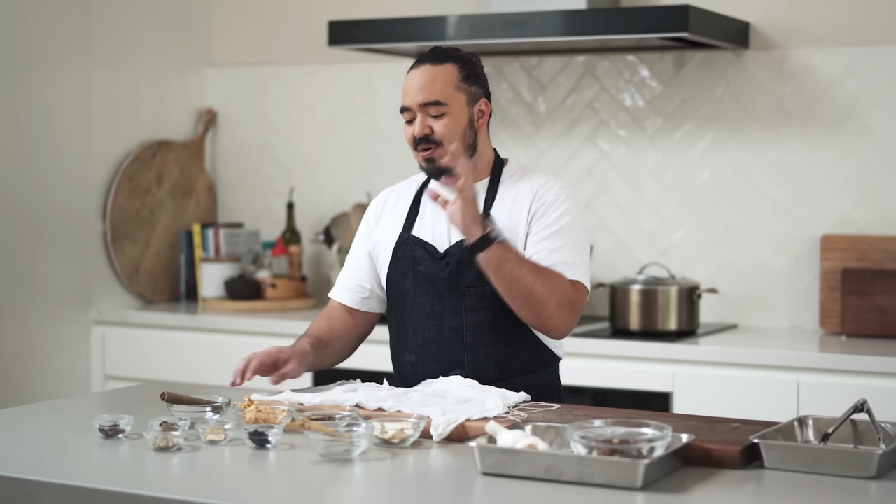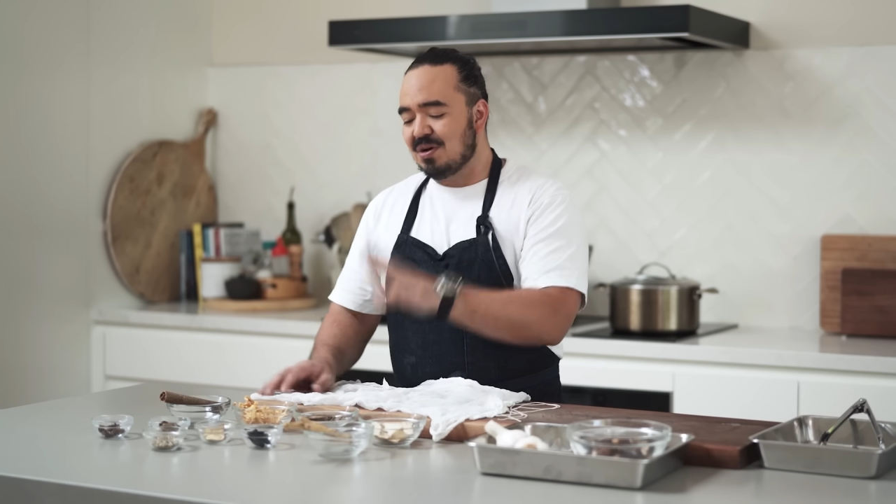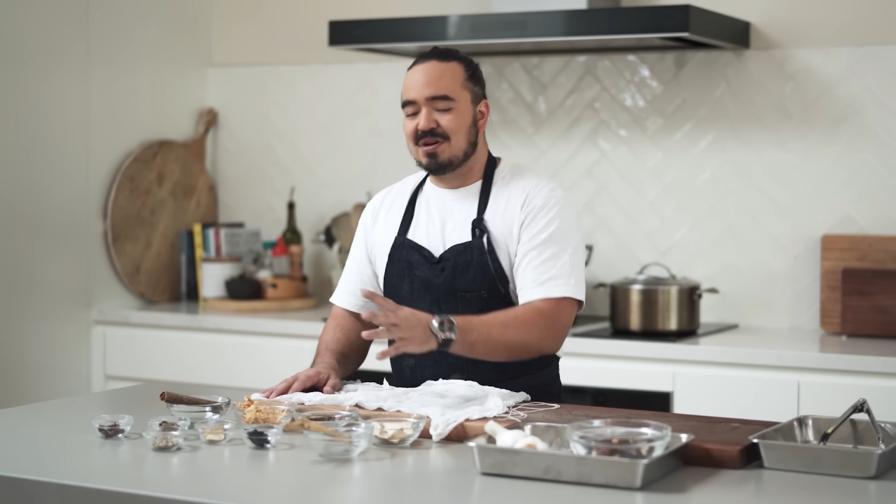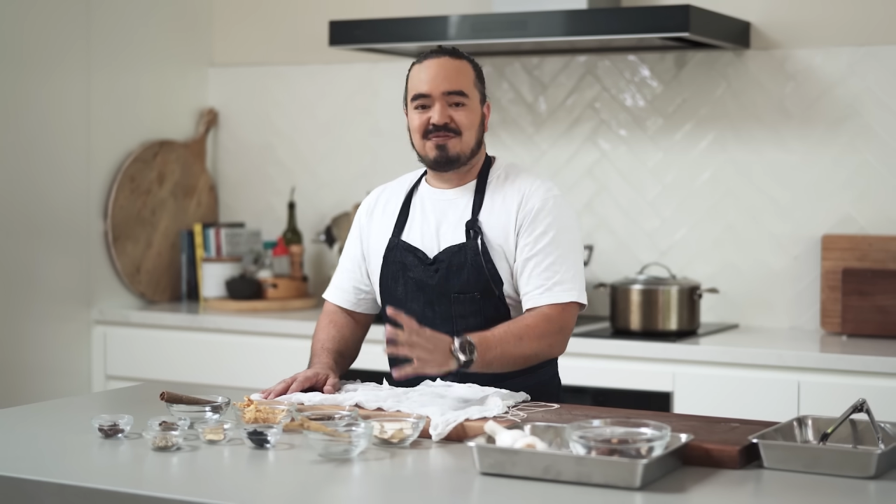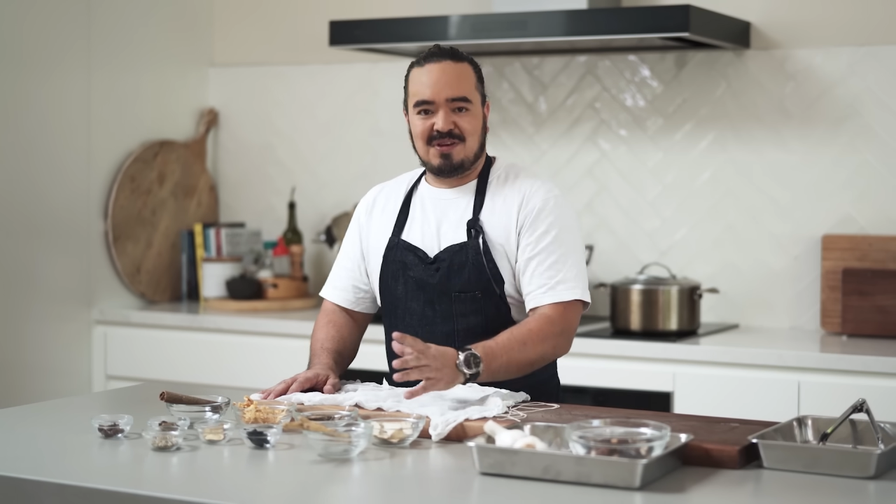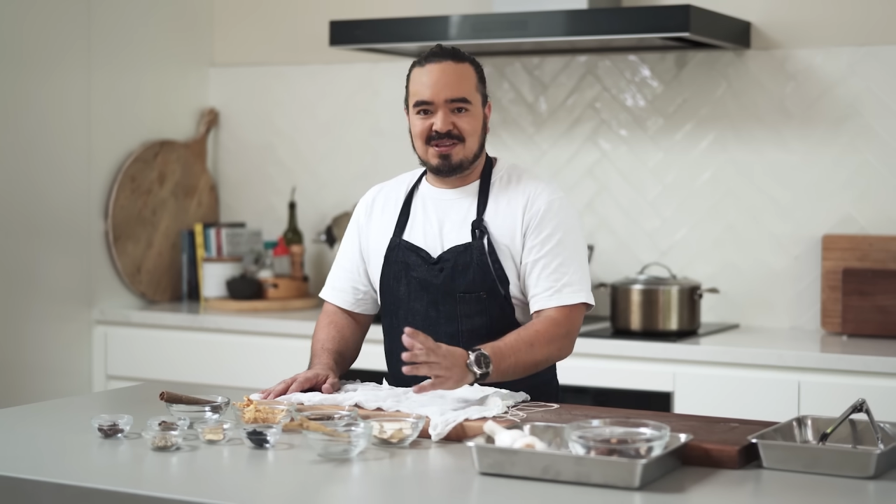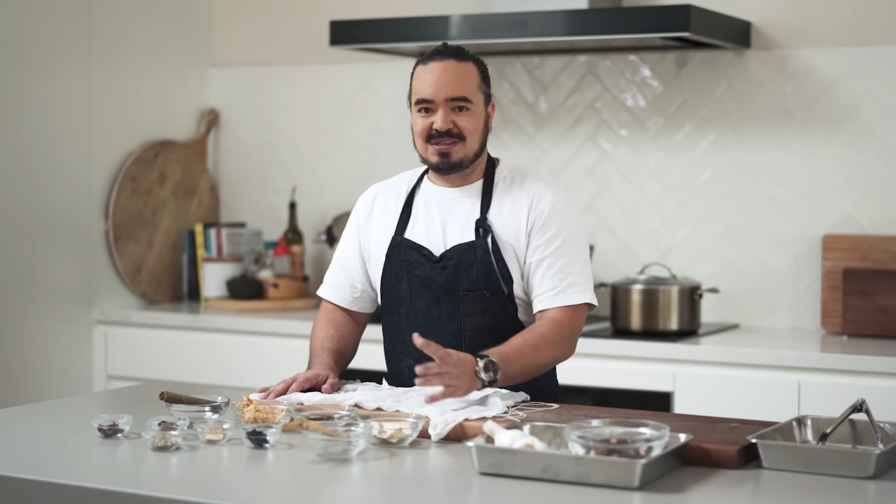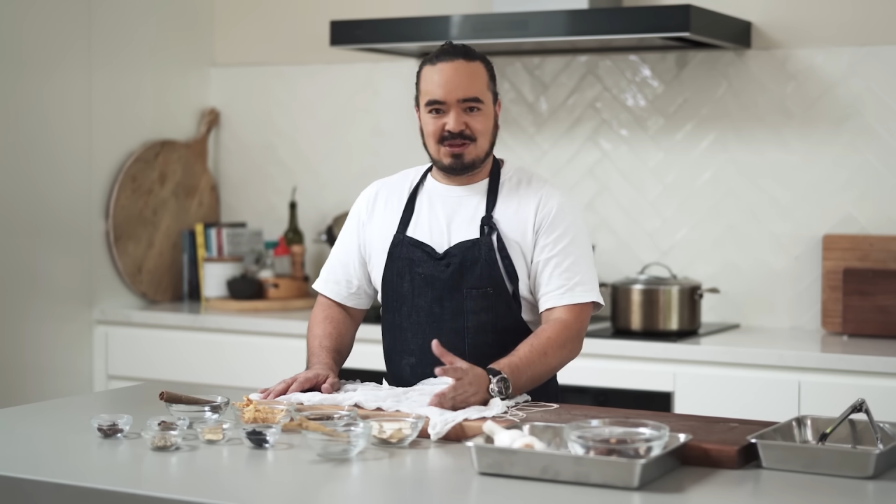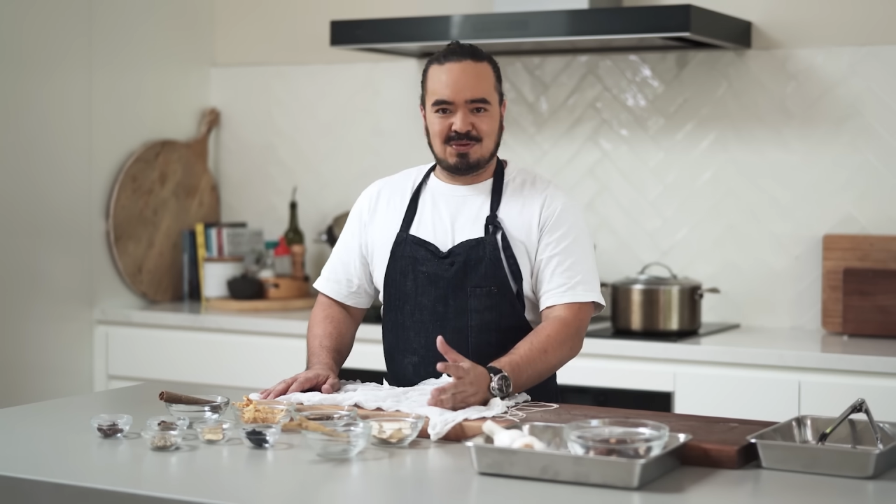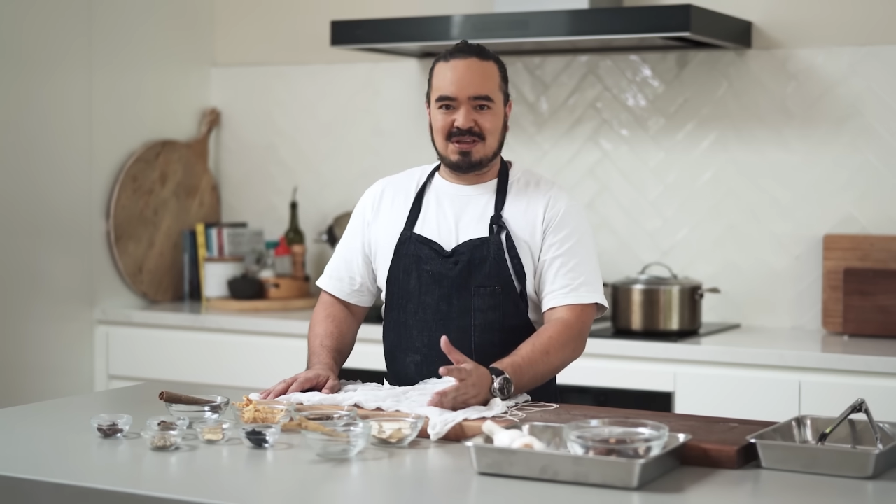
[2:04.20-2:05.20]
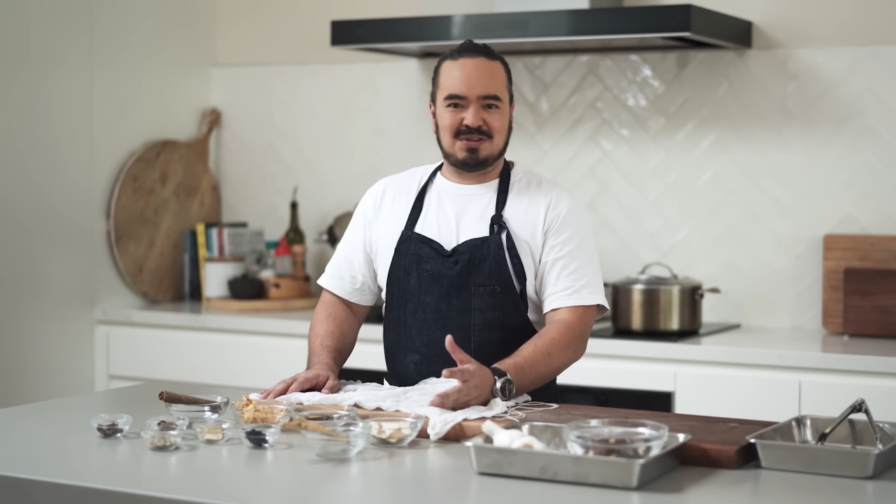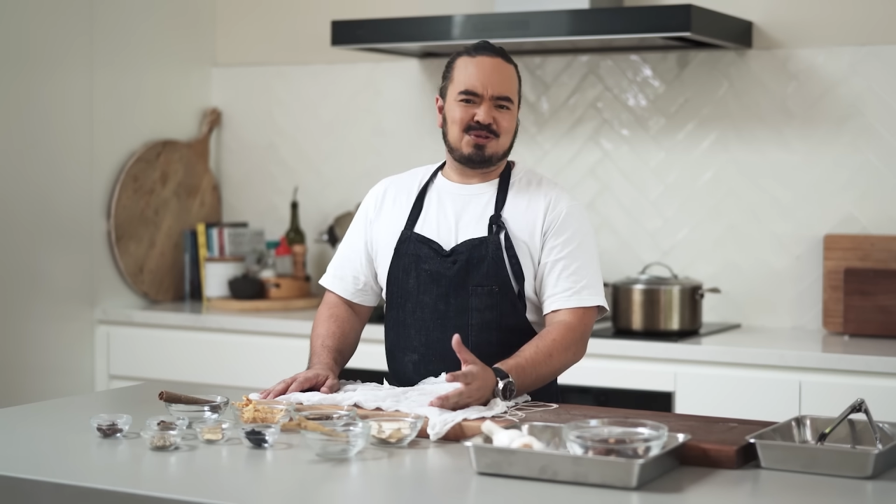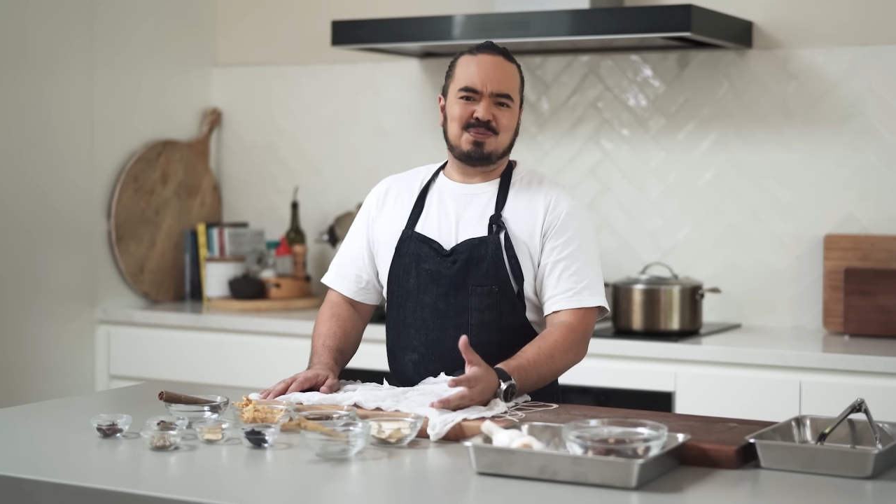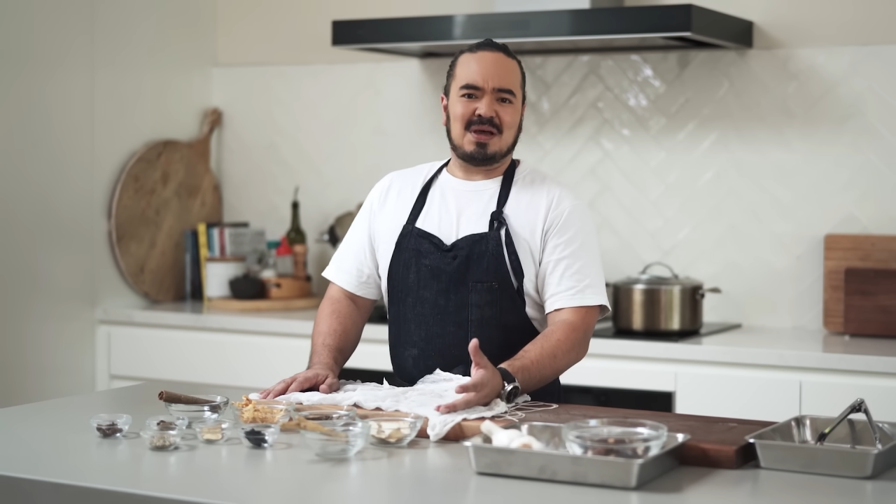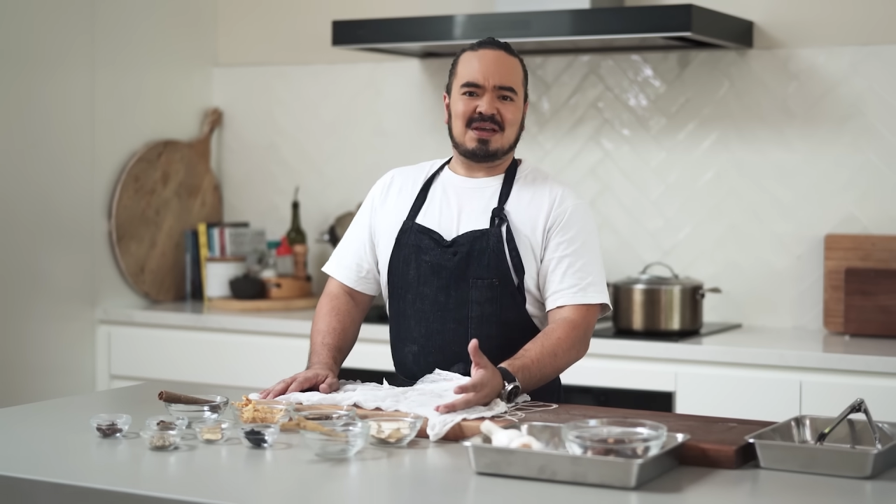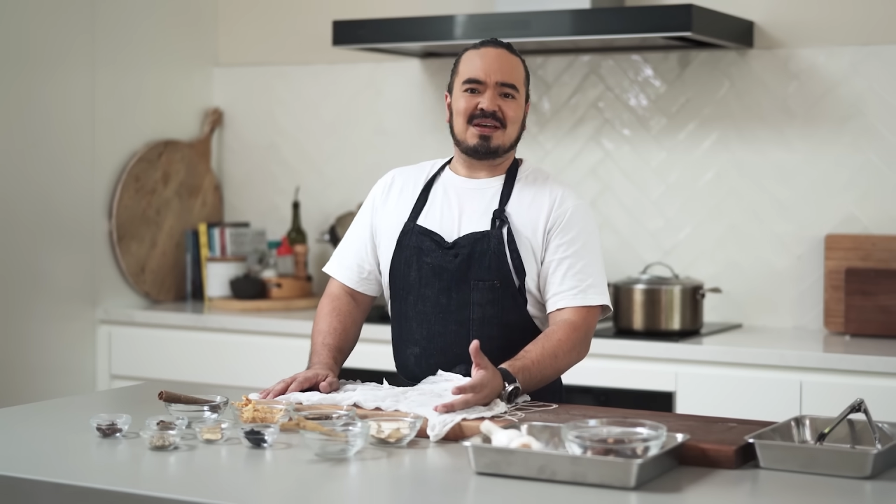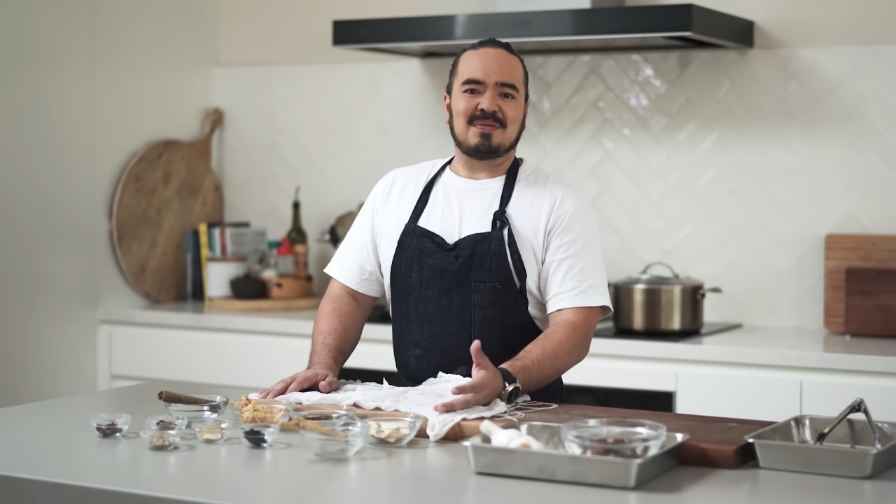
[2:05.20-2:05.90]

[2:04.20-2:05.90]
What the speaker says: not gonna find this at your regular supermarket.